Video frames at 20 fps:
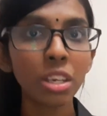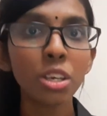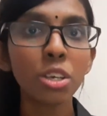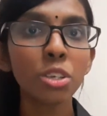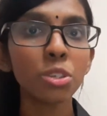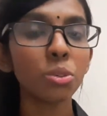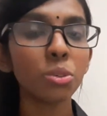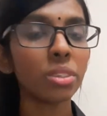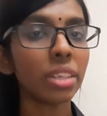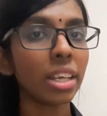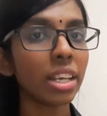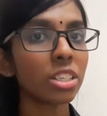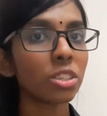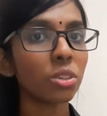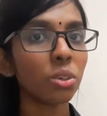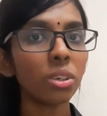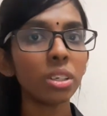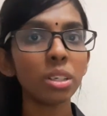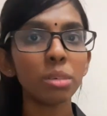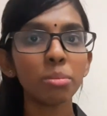So that's
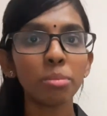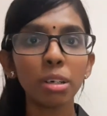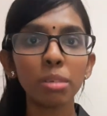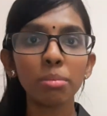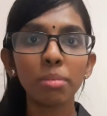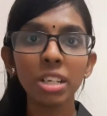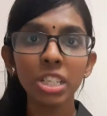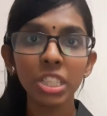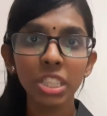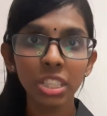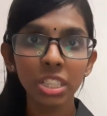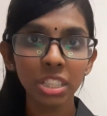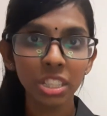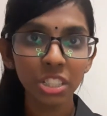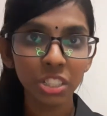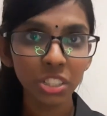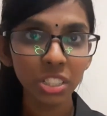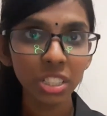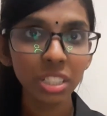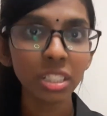all about my
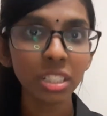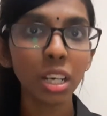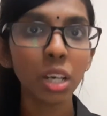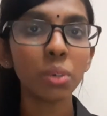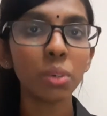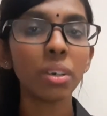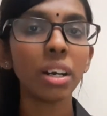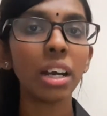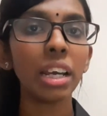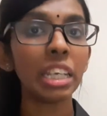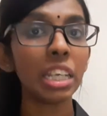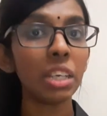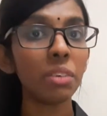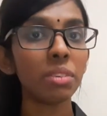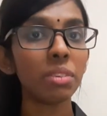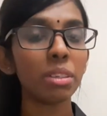suggestion. Now I give